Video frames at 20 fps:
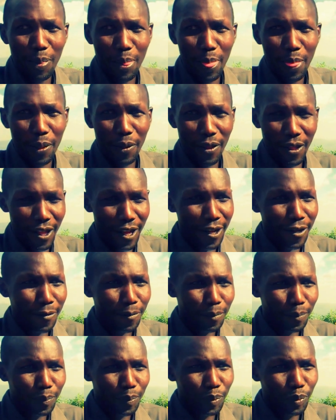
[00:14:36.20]
Yeah. Yeah.
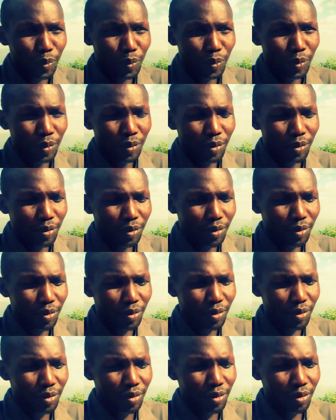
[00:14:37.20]
Well,
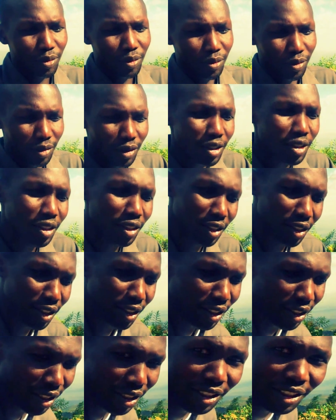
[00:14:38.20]
thank you. I think when people
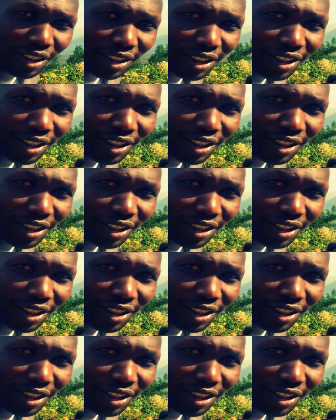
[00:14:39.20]
see this